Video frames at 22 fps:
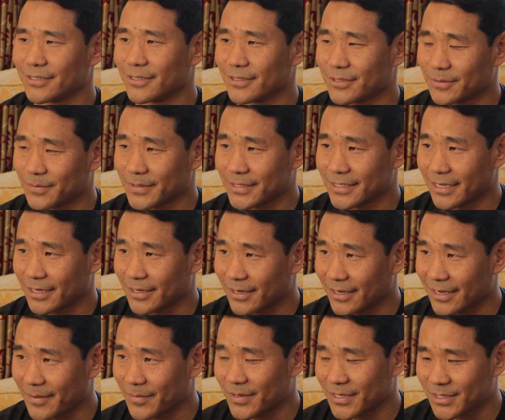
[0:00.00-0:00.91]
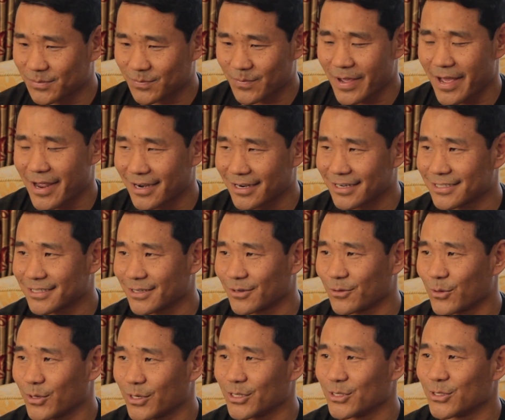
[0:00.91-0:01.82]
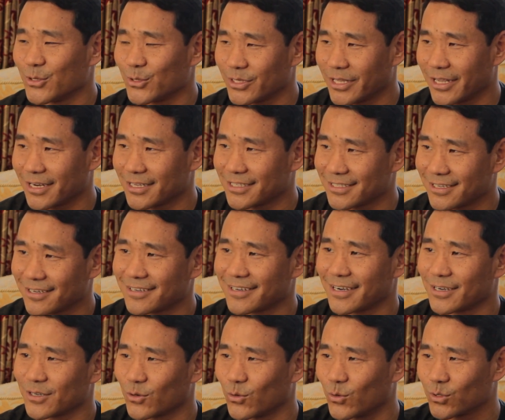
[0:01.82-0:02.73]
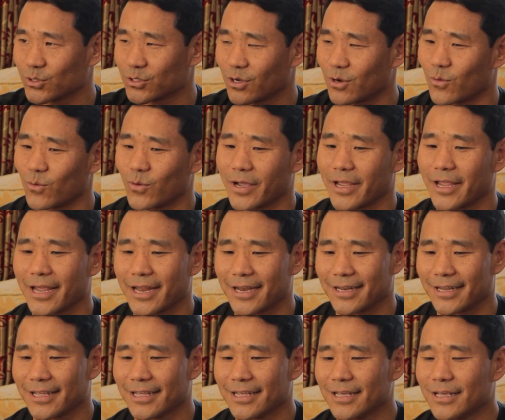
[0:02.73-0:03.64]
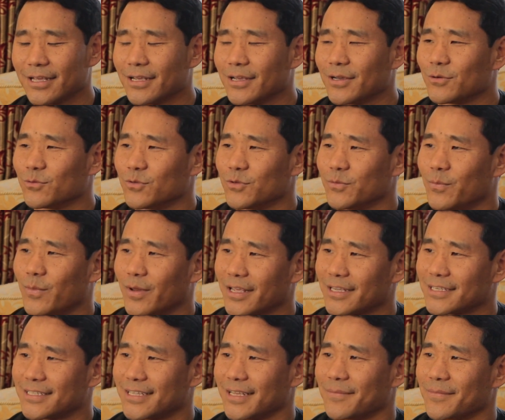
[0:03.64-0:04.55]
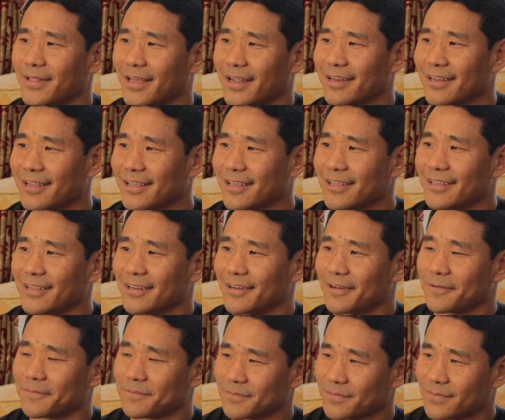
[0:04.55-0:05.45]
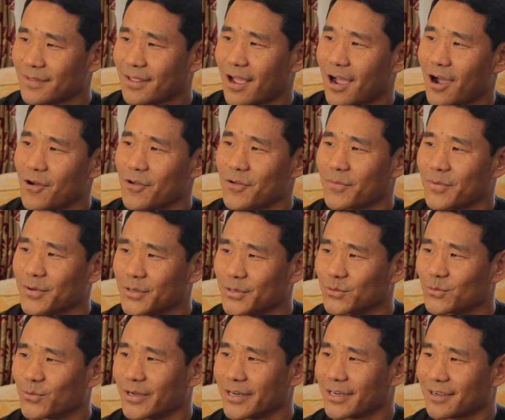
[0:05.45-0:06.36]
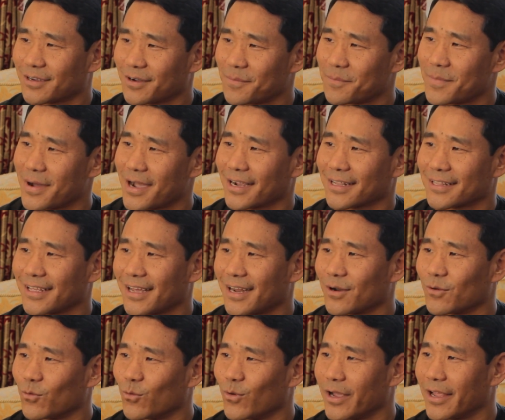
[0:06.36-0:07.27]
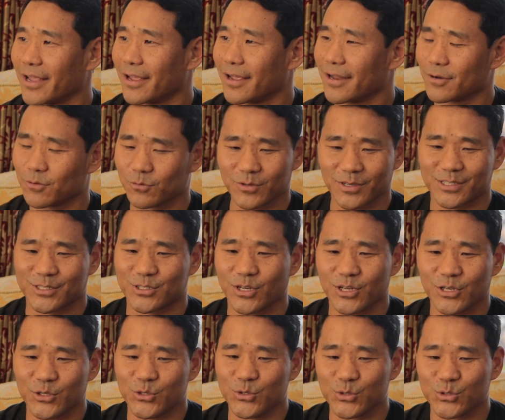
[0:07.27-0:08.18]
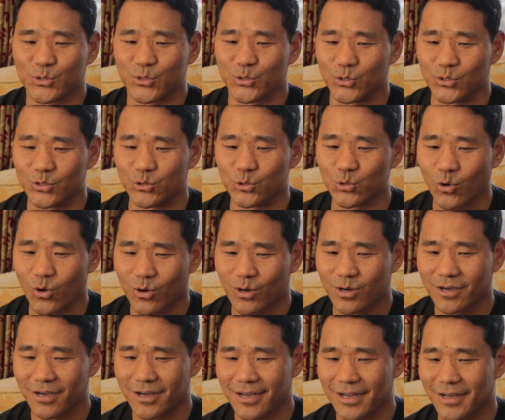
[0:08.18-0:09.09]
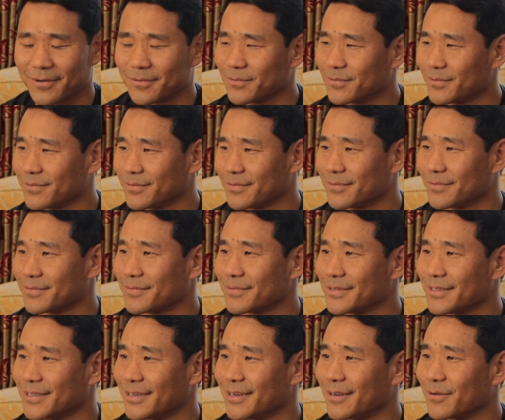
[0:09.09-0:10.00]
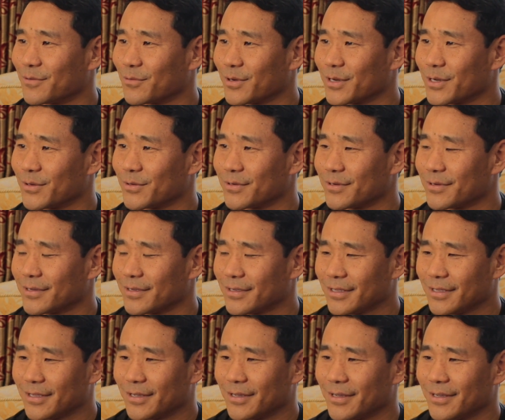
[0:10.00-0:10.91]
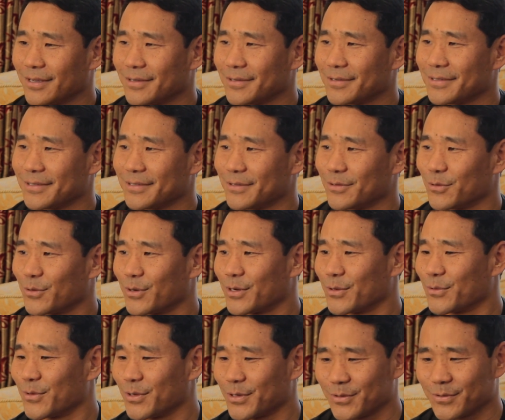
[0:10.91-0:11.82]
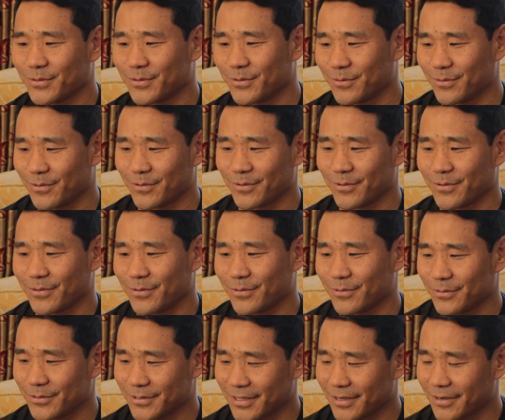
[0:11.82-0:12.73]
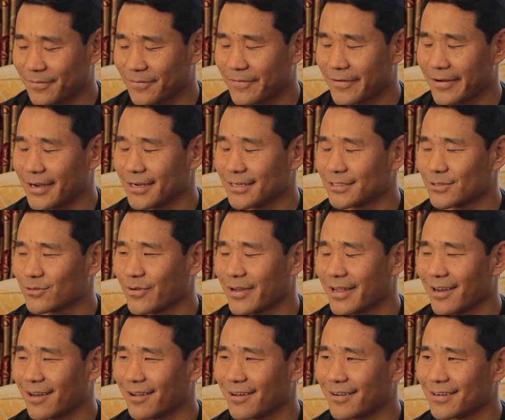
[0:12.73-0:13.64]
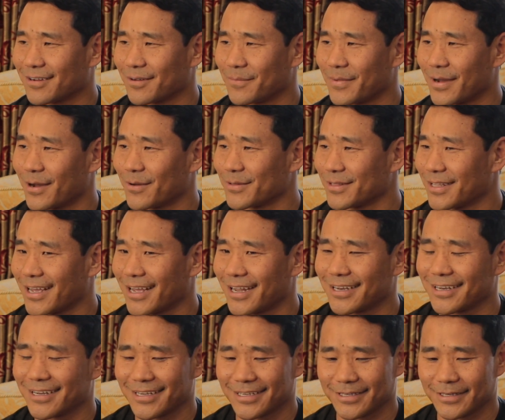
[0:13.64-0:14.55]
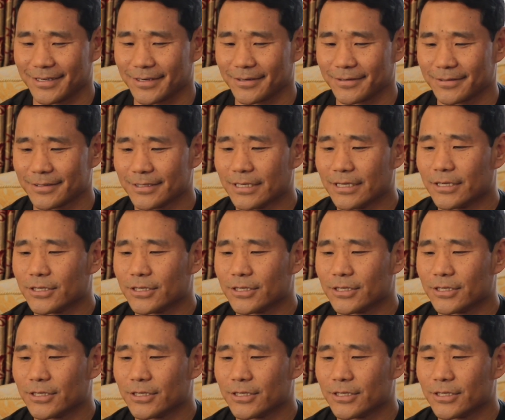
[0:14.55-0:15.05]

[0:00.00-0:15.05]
especially Nepalese parents, you know, when their children goes away, and we bless them that, you know, however you went, come back that way. And we actually used to joke, you know, with our friends quite a lot about that, you know.